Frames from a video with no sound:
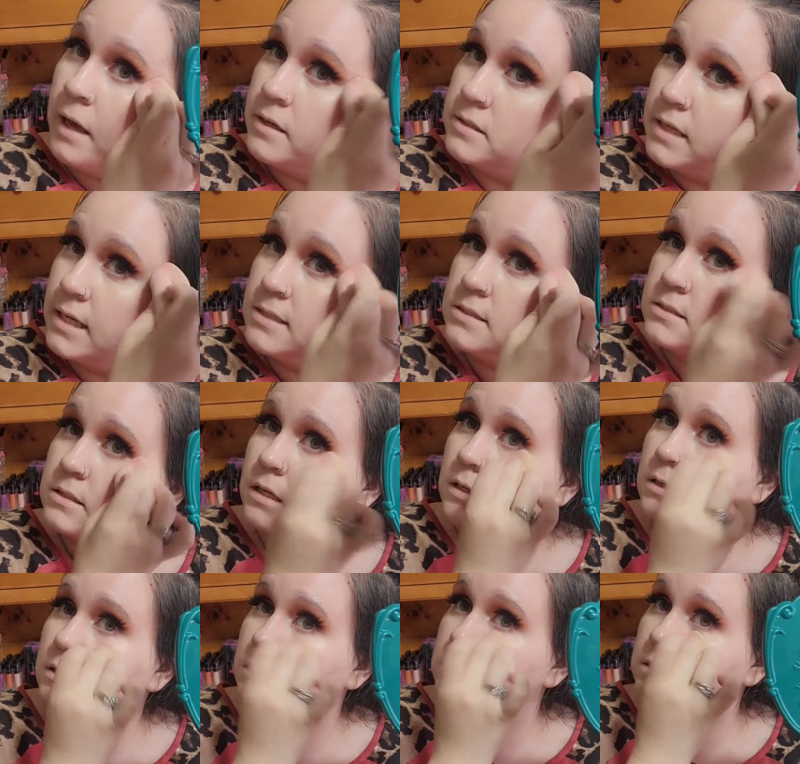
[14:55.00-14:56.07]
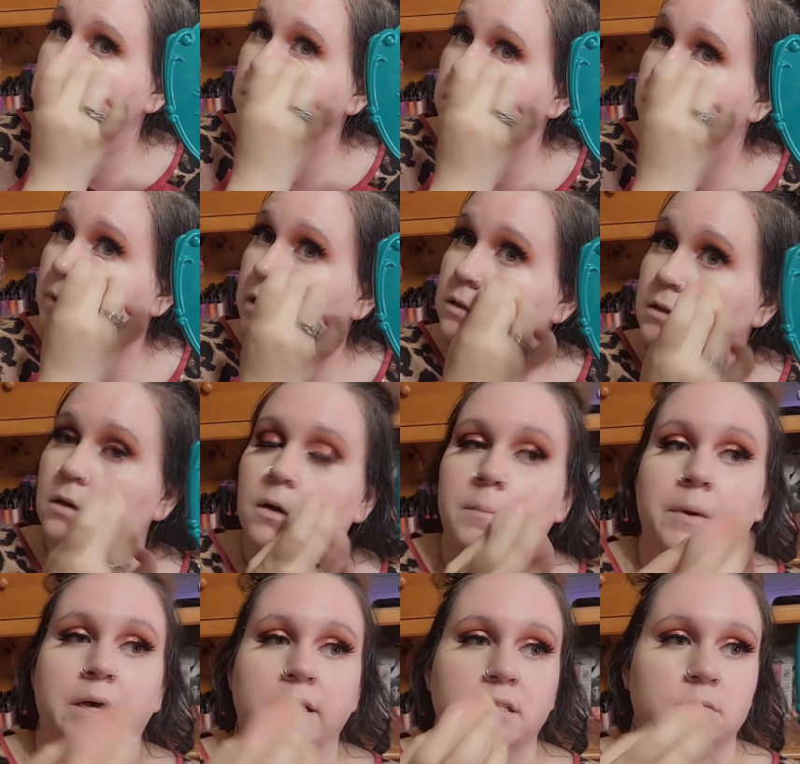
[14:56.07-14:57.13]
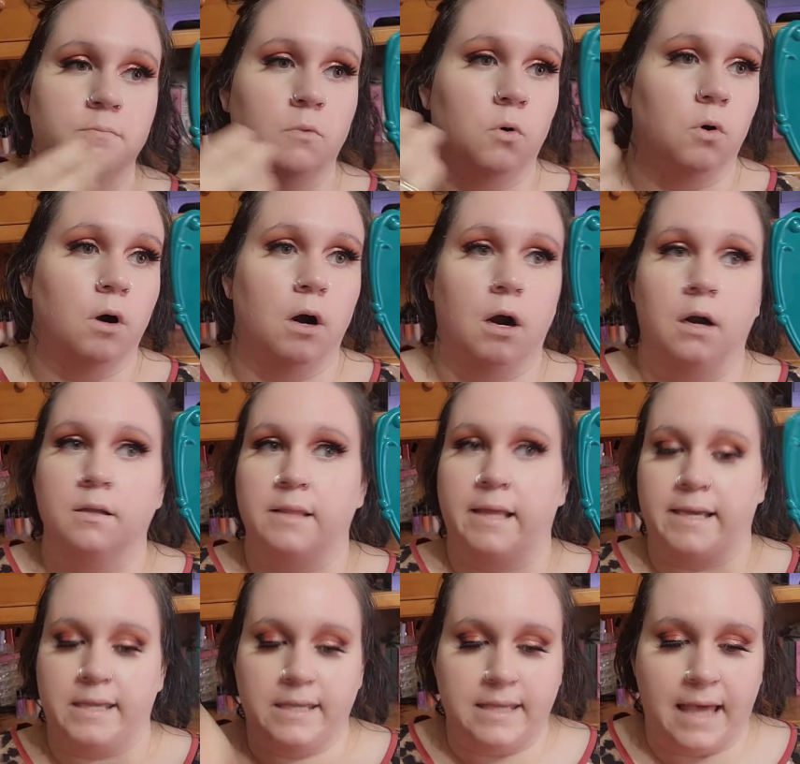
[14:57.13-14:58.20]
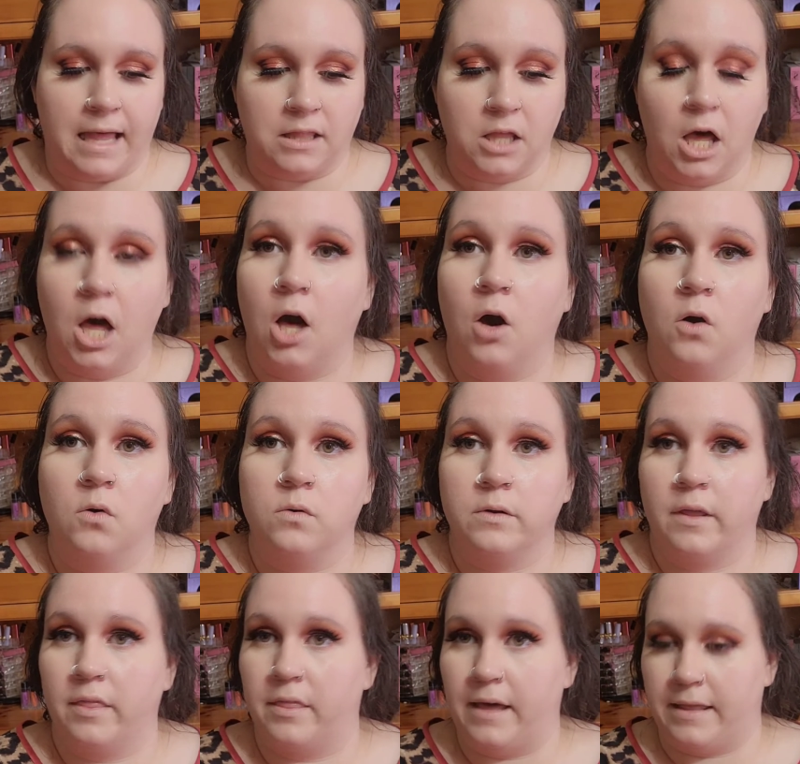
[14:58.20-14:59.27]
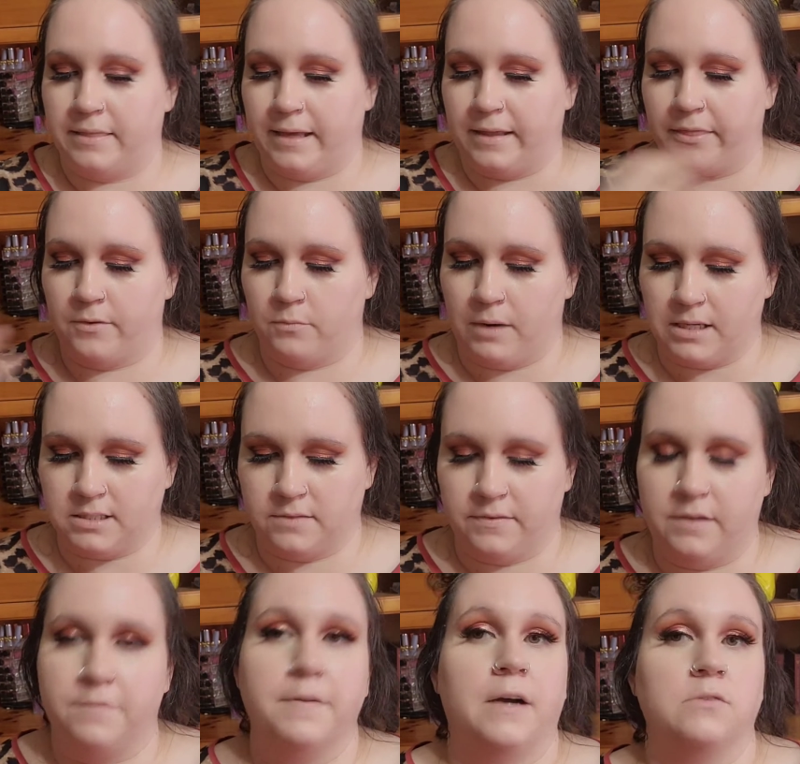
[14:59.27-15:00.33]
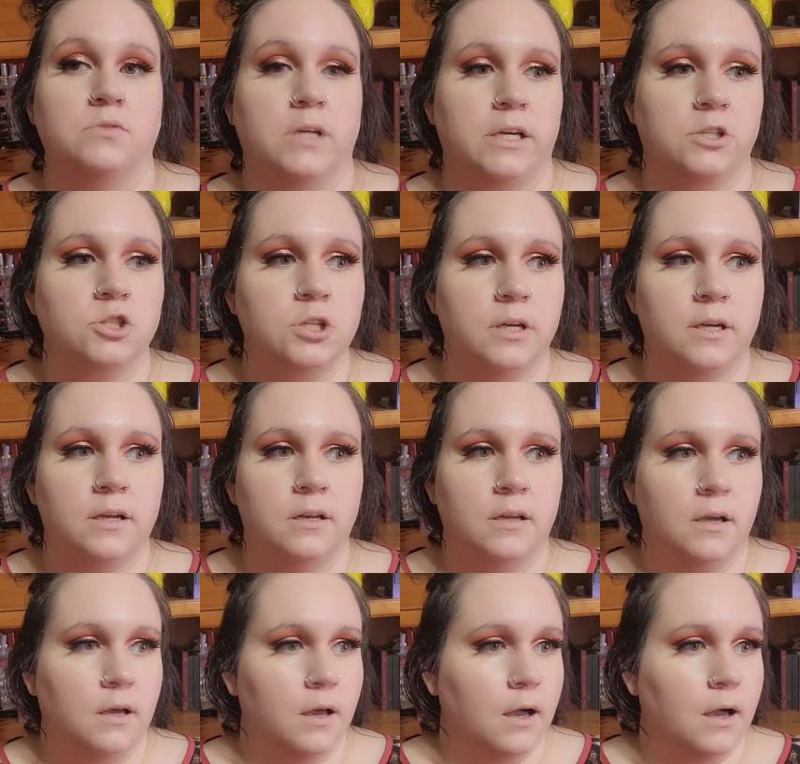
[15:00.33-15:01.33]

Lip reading: It does tend to seem a little bit more like yellow than like the rest of the foundation.